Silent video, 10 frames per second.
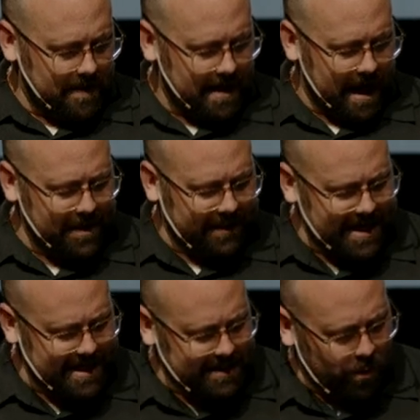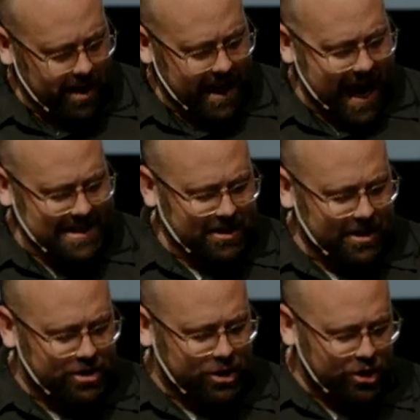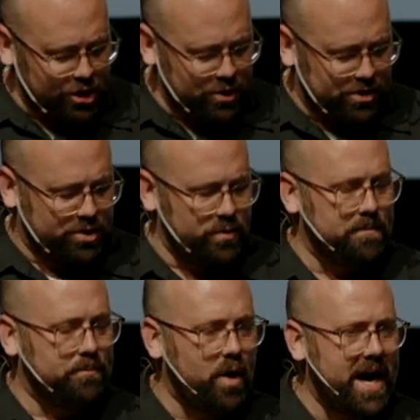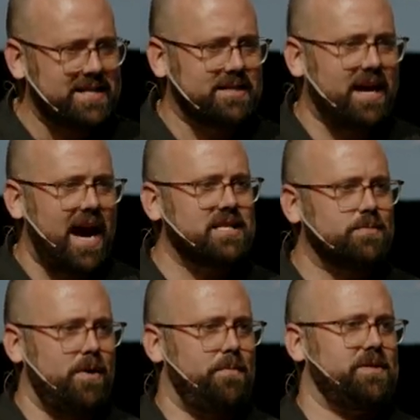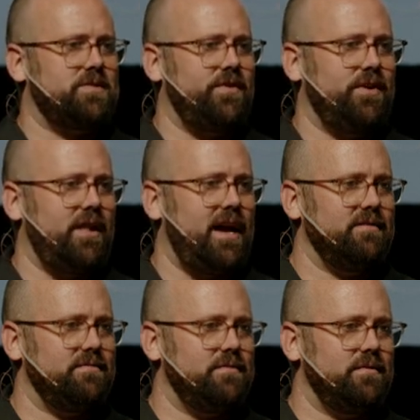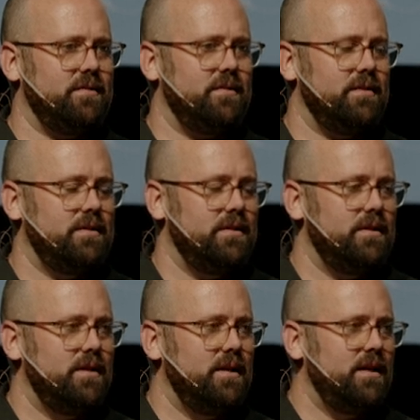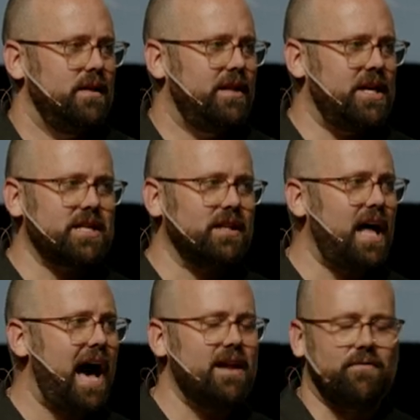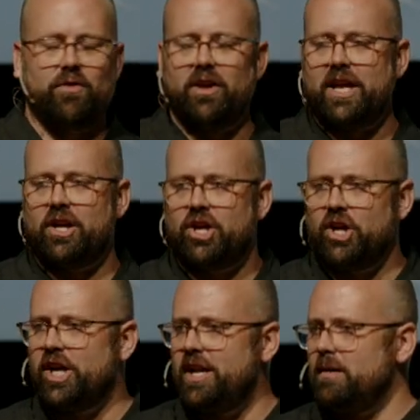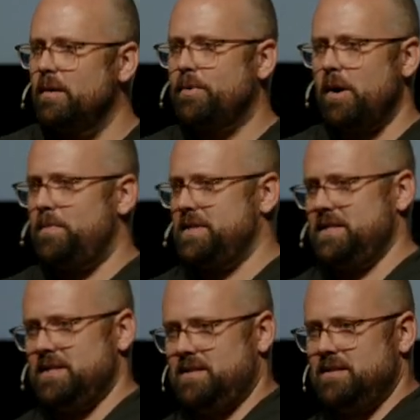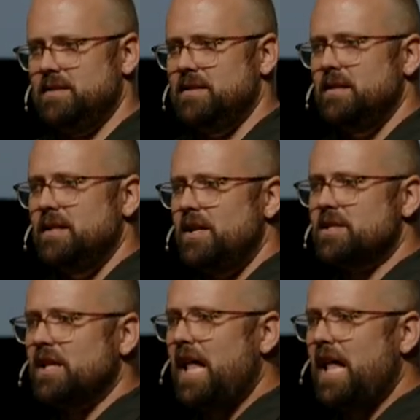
How about this? I want to ask you to choose to embrace God's purpose for your life. There's a lot of really good purposes. There's a